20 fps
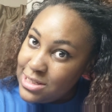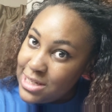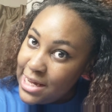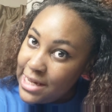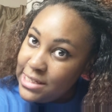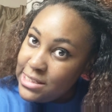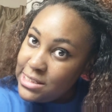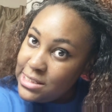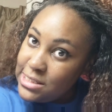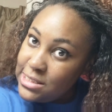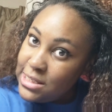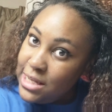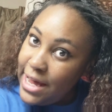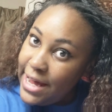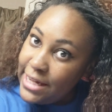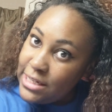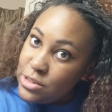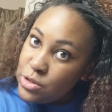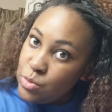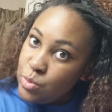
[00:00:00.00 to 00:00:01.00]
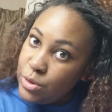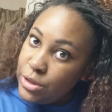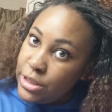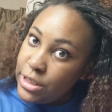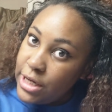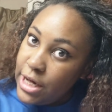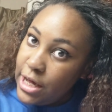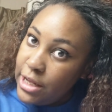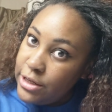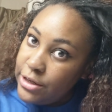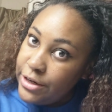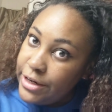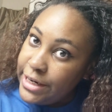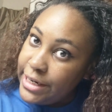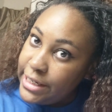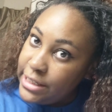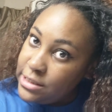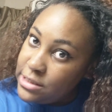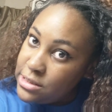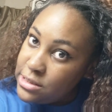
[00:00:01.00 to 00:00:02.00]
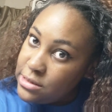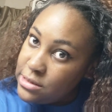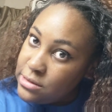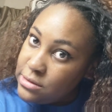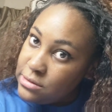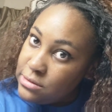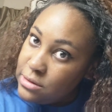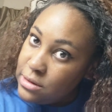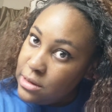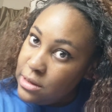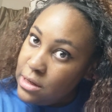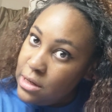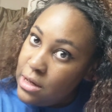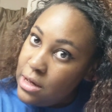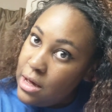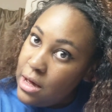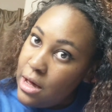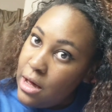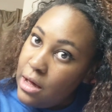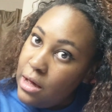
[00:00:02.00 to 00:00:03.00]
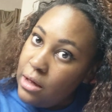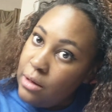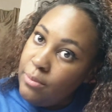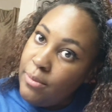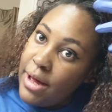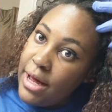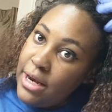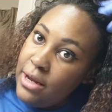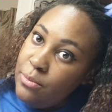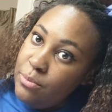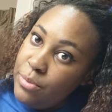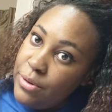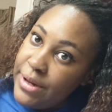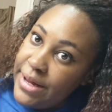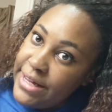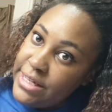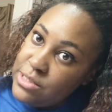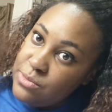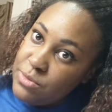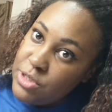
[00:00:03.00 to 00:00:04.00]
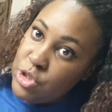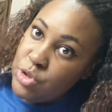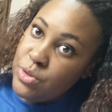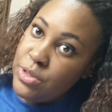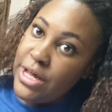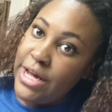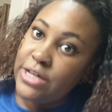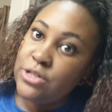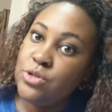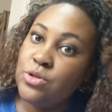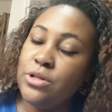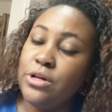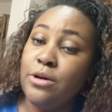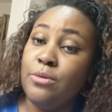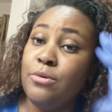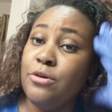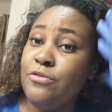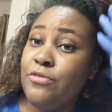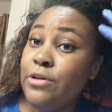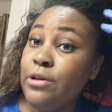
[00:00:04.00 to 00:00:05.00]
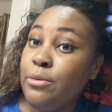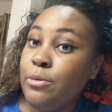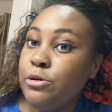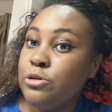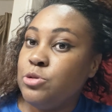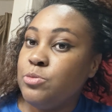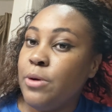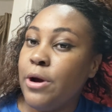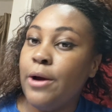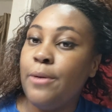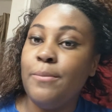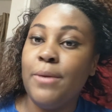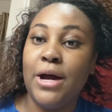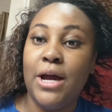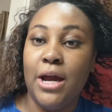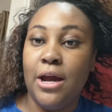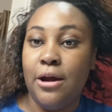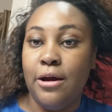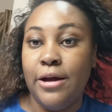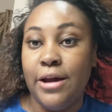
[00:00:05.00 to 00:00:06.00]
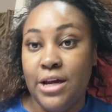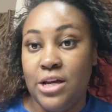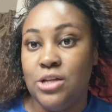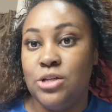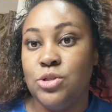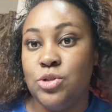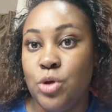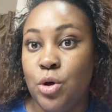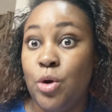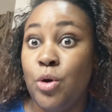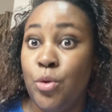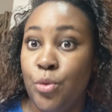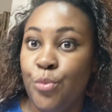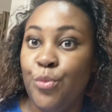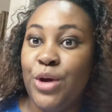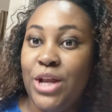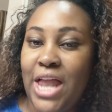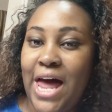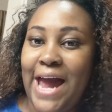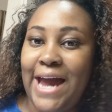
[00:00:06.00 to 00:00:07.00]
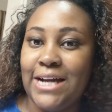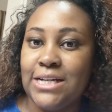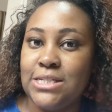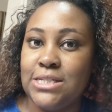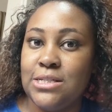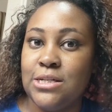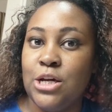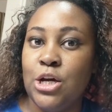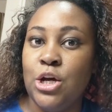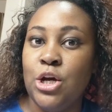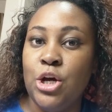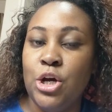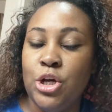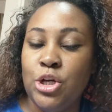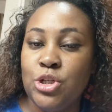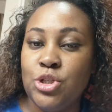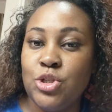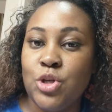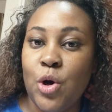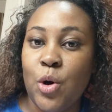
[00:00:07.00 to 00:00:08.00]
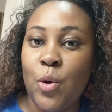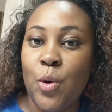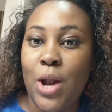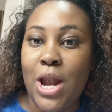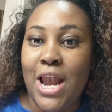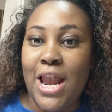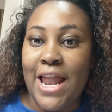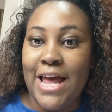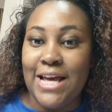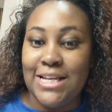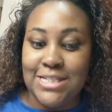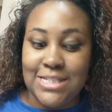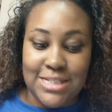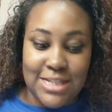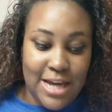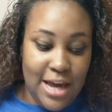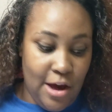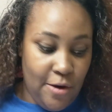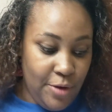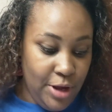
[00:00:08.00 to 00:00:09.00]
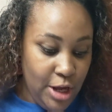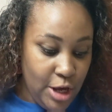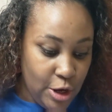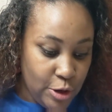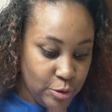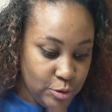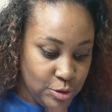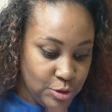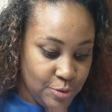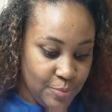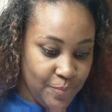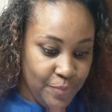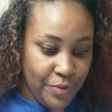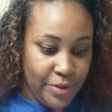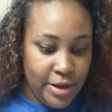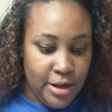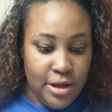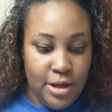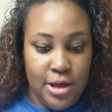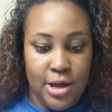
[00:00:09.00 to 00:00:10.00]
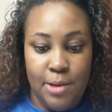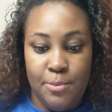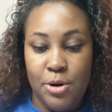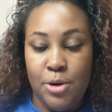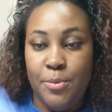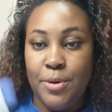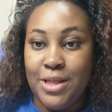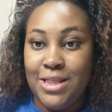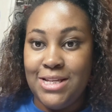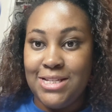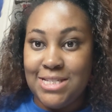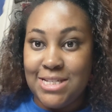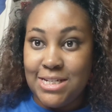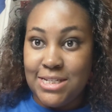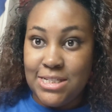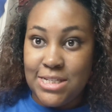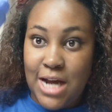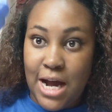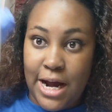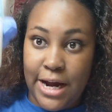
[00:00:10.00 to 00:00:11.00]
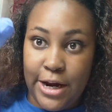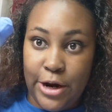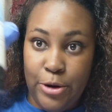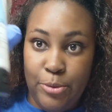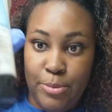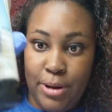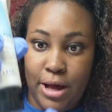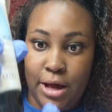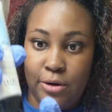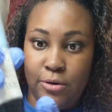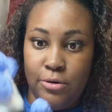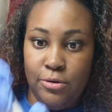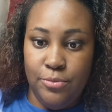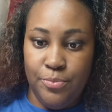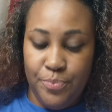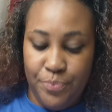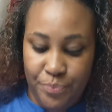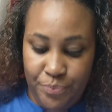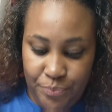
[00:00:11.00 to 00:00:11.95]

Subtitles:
Tex-Lax where the color is. I didn't put as much relaxer there, but for the most part, my hair is relaxed. So let's see how it goes. I'm going to put this entire bottle